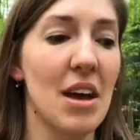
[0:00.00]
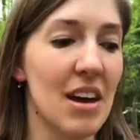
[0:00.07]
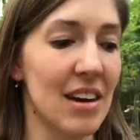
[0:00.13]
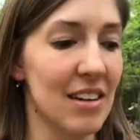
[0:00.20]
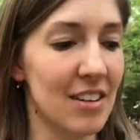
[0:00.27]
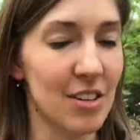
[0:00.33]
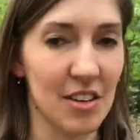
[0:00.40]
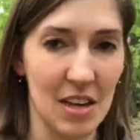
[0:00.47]

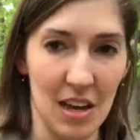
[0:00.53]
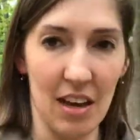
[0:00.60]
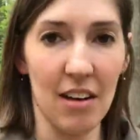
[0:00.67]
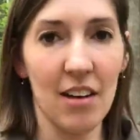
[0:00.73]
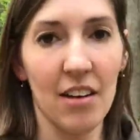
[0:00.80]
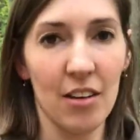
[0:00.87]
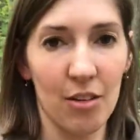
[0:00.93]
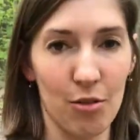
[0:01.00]
until they
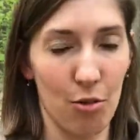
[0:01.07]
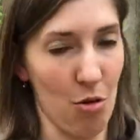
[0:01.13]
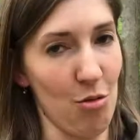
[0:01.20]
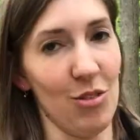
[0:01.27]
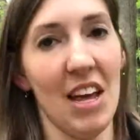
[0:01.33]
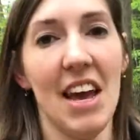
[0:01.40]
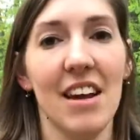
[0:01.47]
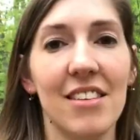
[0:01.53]
grow
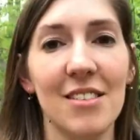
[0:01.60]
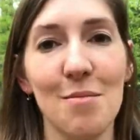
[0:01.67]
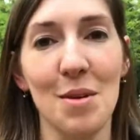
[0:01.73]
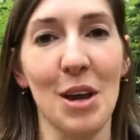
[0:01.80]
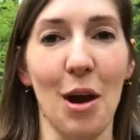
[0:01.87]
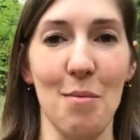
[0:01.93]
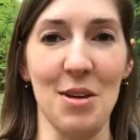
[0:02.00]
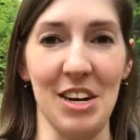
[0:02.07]
legs and
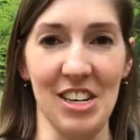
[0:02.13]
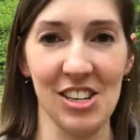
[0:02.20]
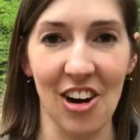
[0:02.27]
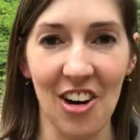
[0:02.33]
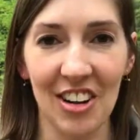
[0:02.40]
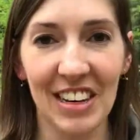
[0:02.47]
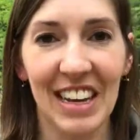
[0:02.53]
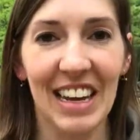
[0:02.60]
become an
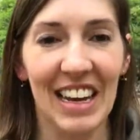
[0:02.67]
adult.